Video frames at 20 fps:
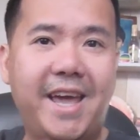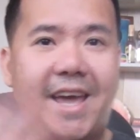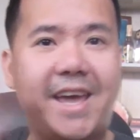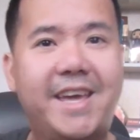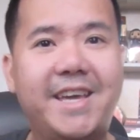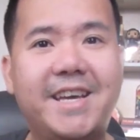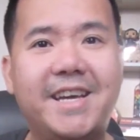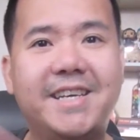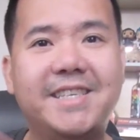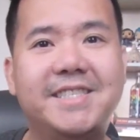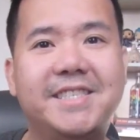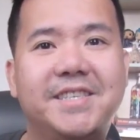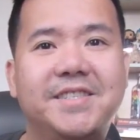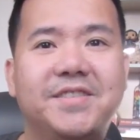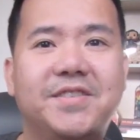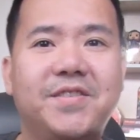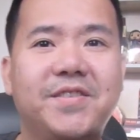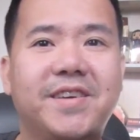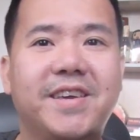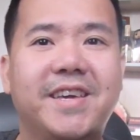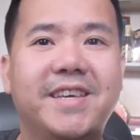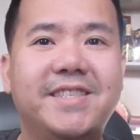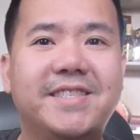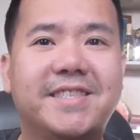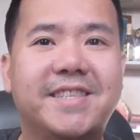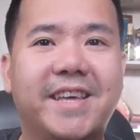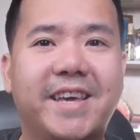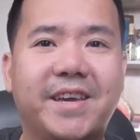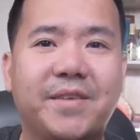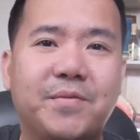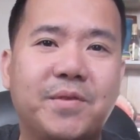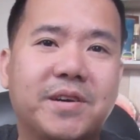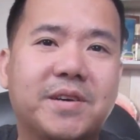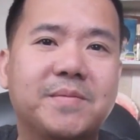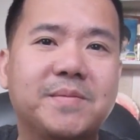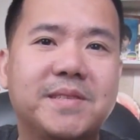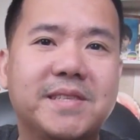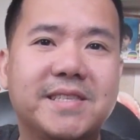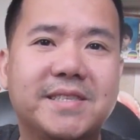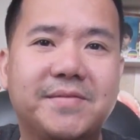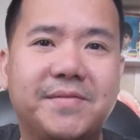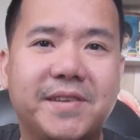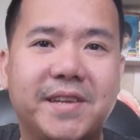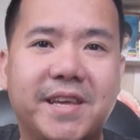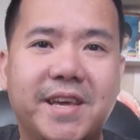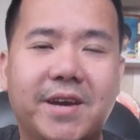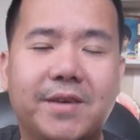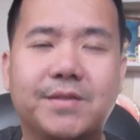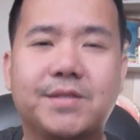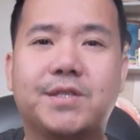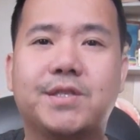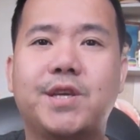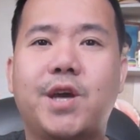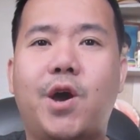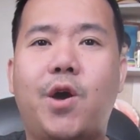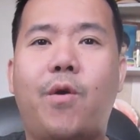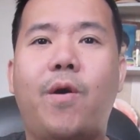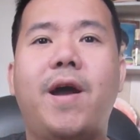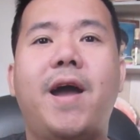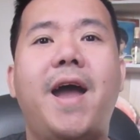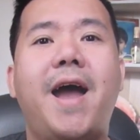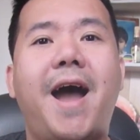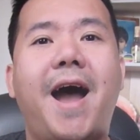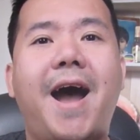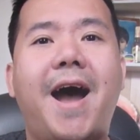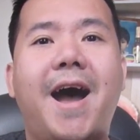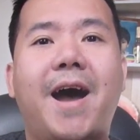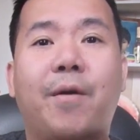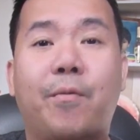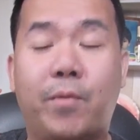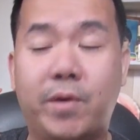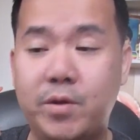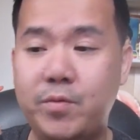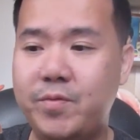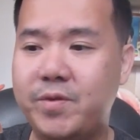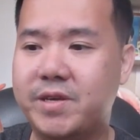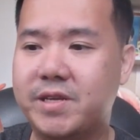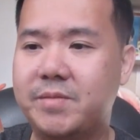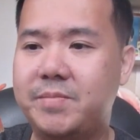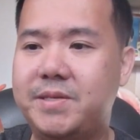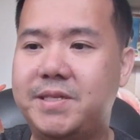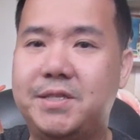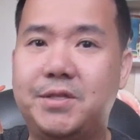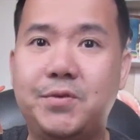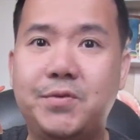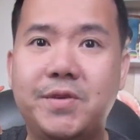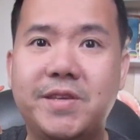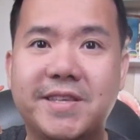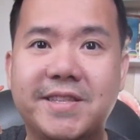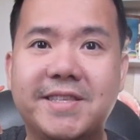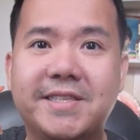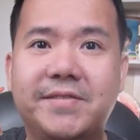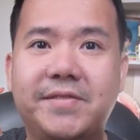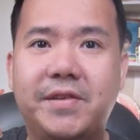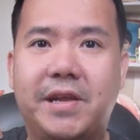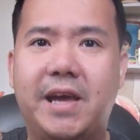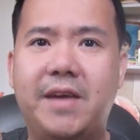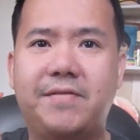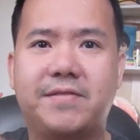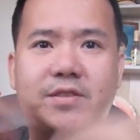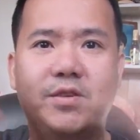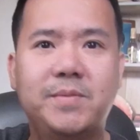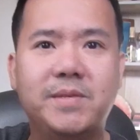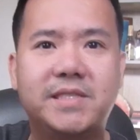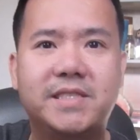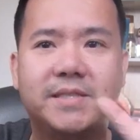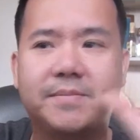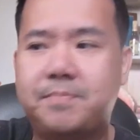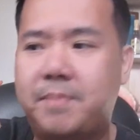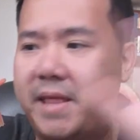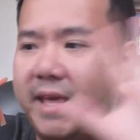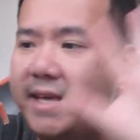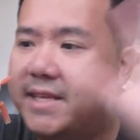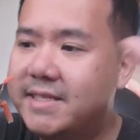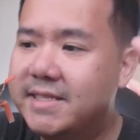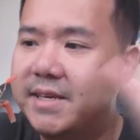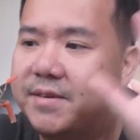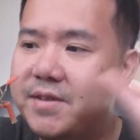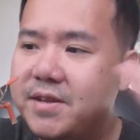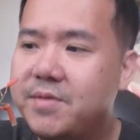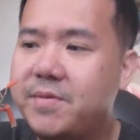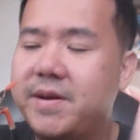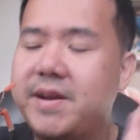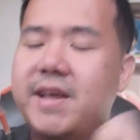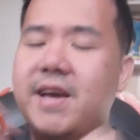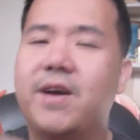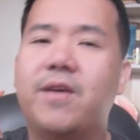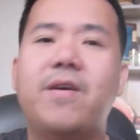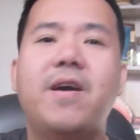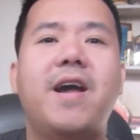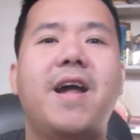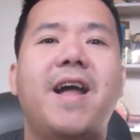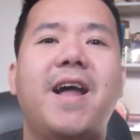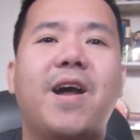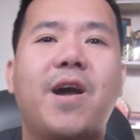Hey guys, how's it going? It's Thang. Welcome to this video. So, what are we going to be doing in this video? I have so much plants out here right now.